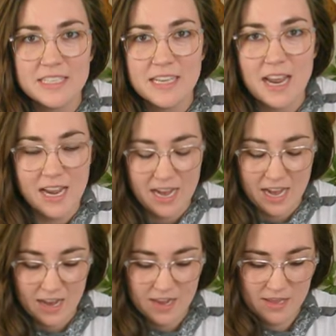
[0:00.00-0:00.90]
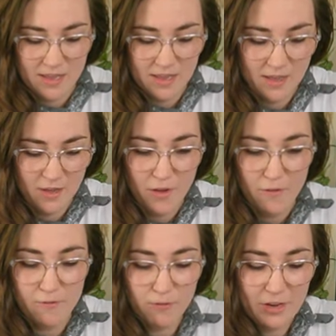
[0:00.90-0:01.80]
it's a
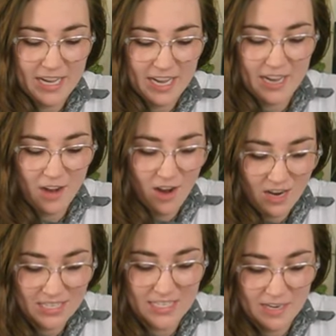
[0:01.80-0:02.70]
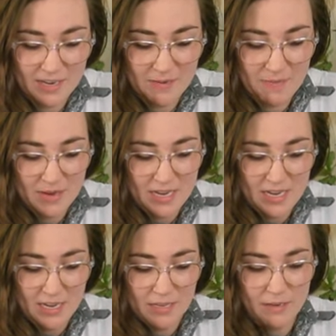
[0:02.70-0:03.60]
freaking awesome
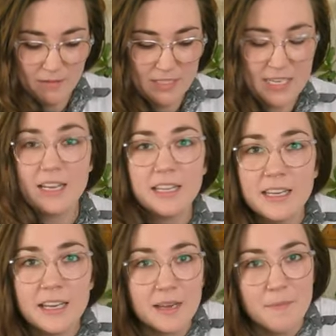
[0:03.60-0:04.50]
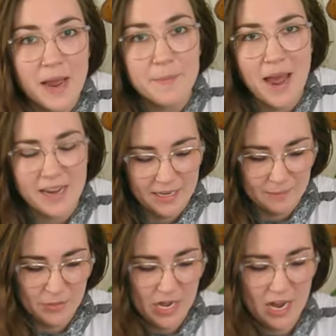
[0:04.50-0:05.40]
cycling and
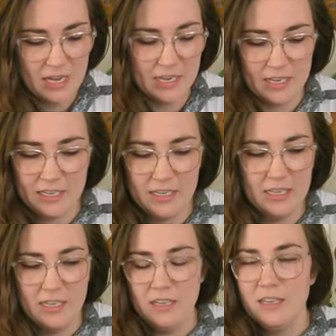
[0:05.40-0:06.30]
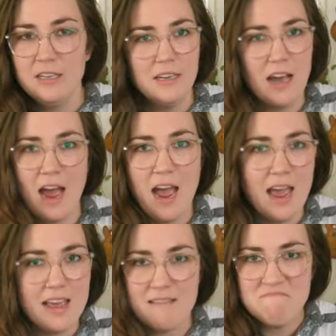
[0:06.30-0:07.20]
bikepacking blog
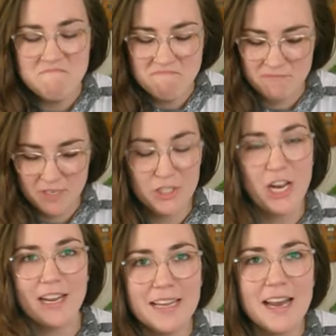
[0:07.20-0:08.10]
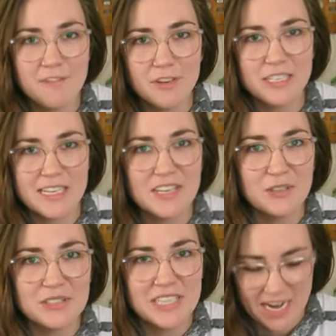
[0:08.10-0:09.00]
I check it every
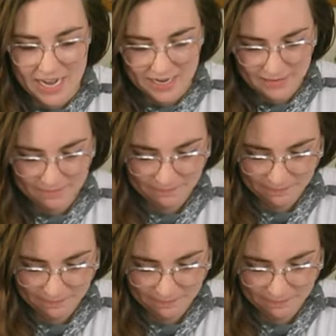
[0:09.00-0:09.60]
single day.